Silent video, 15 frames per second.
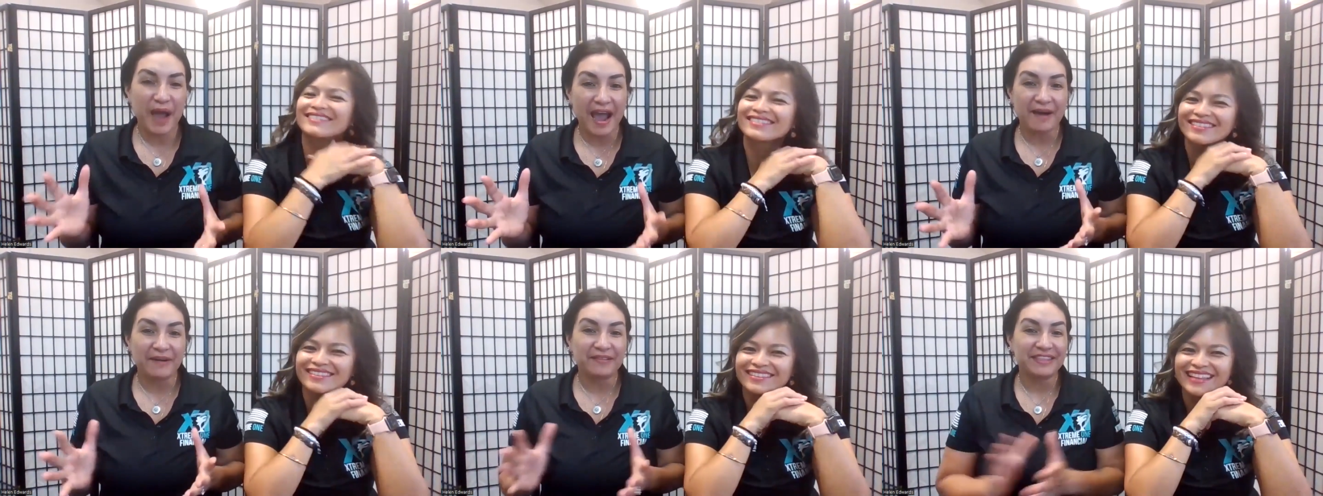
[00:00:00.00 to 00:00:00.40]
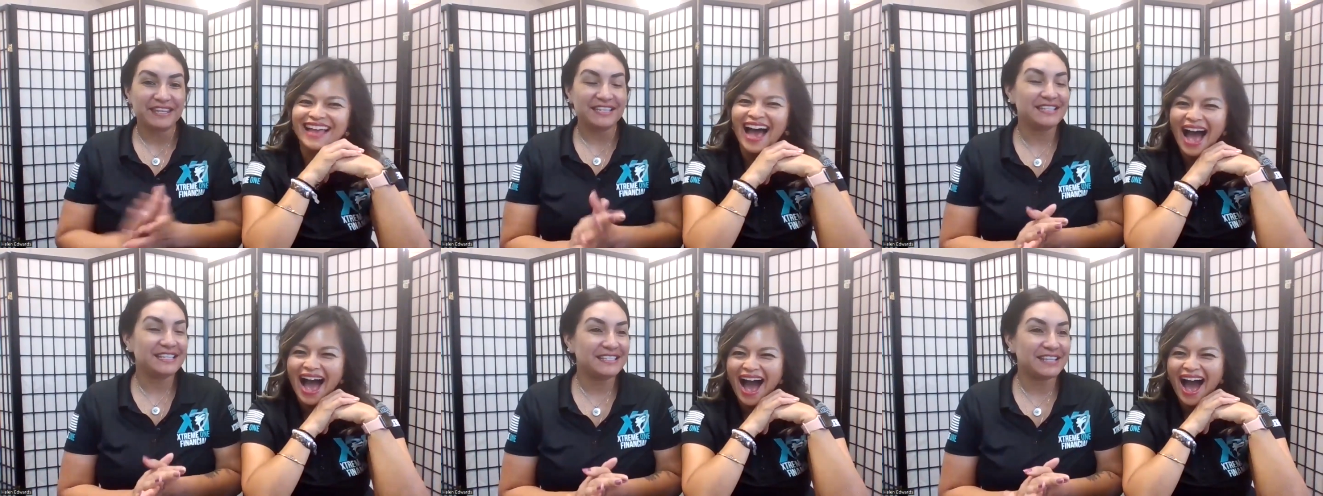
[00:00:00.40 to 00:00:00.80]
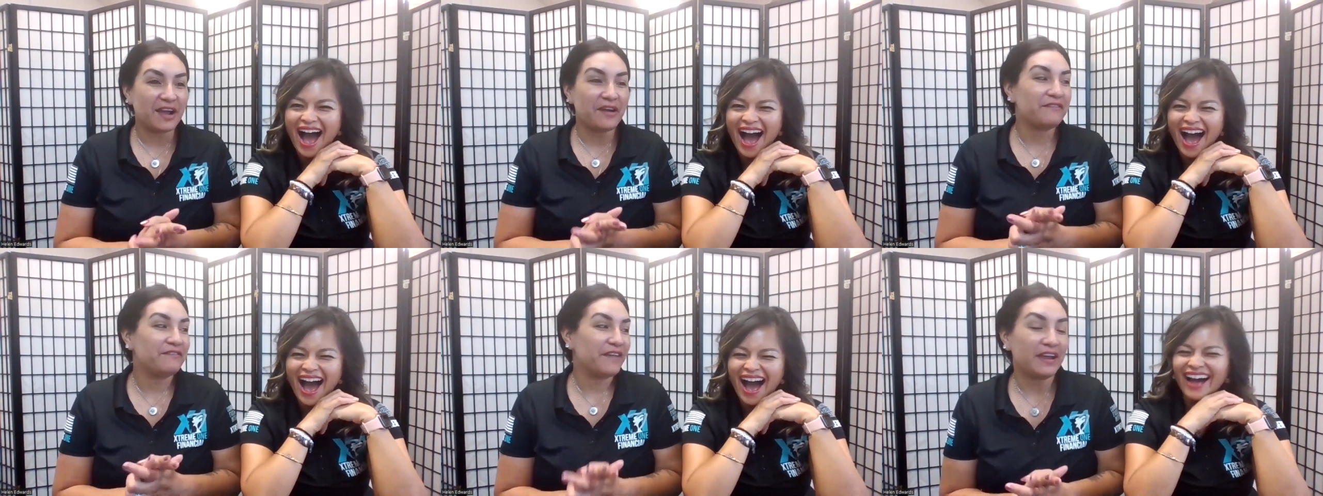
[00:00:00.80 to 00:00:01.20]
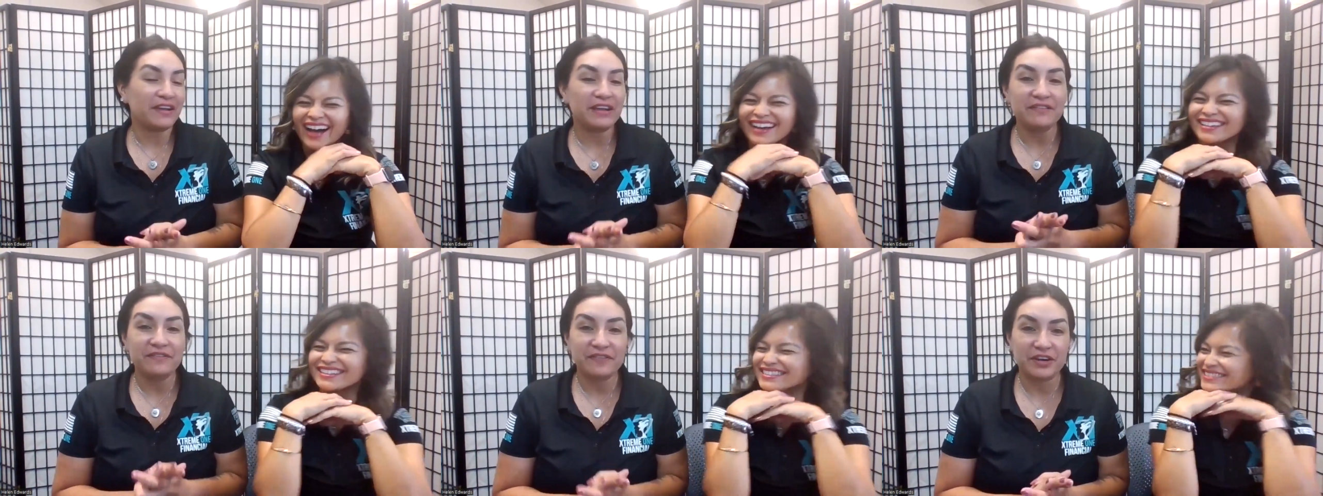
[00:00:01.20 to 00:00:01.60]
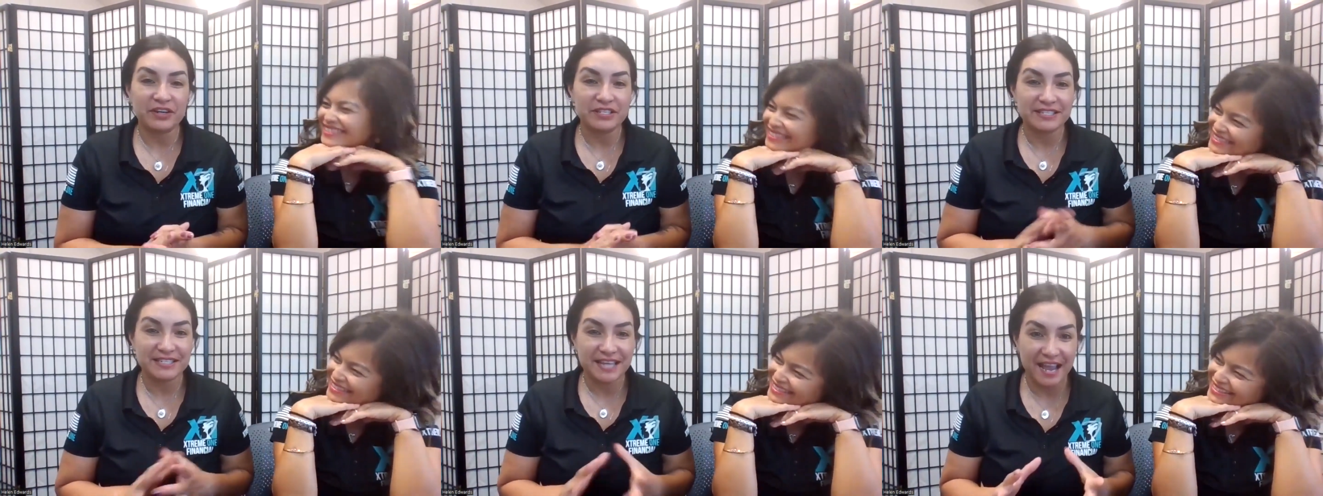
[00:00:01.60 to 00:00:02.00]
Speaker 1: wow, this is our very
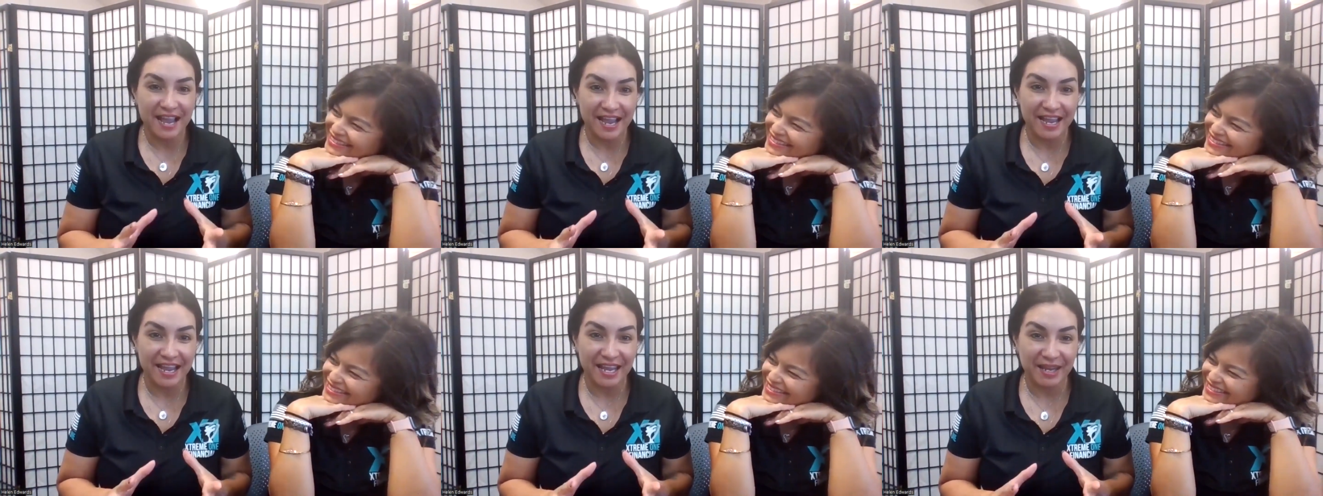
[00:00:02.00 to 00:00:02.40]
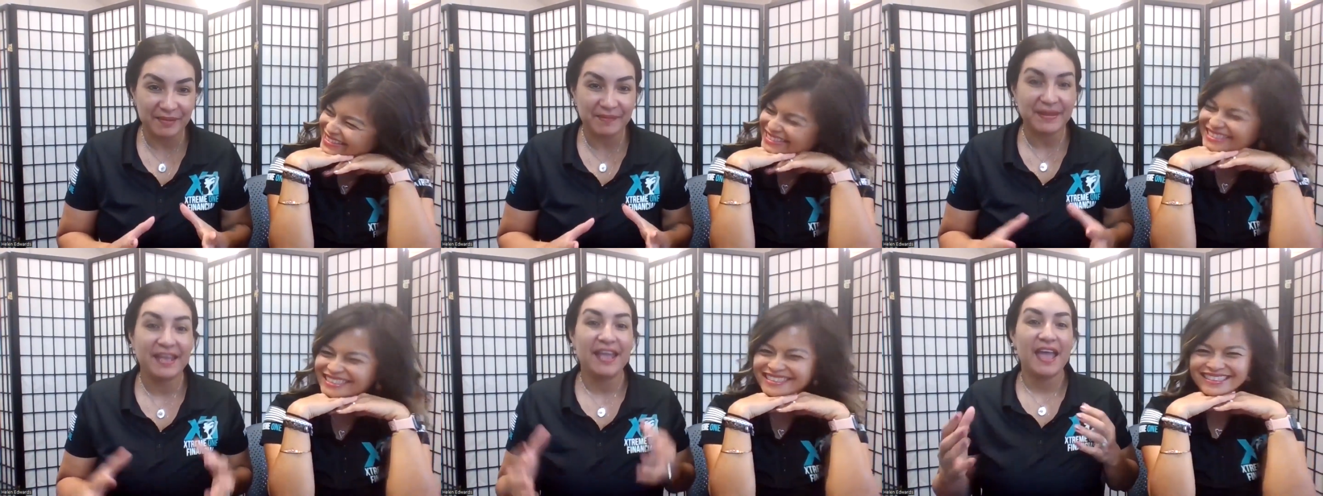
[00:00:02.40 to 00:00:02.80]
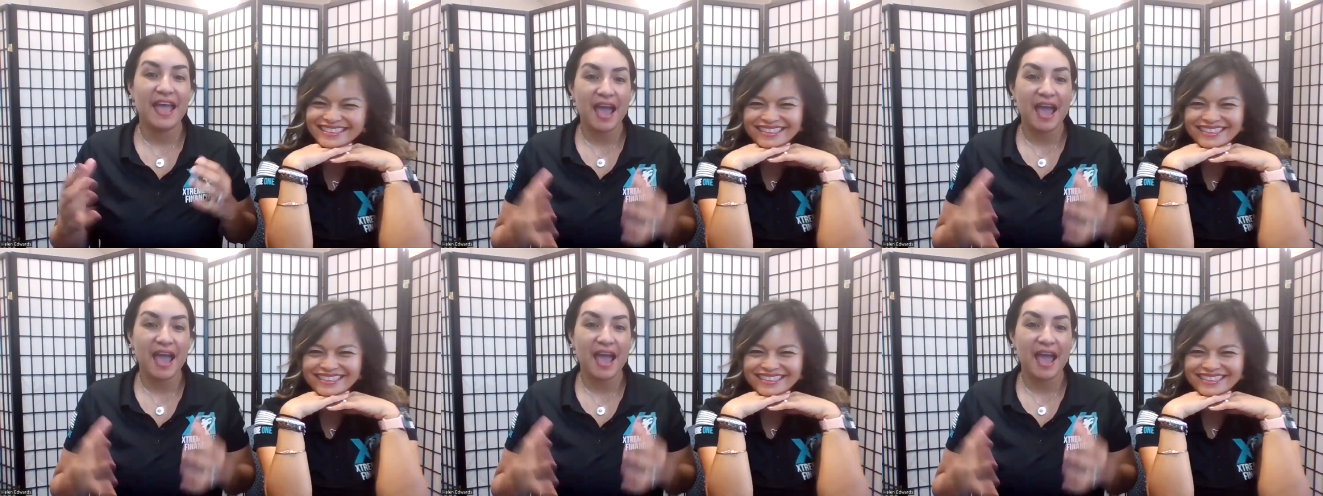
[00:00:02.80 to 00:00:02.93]
first time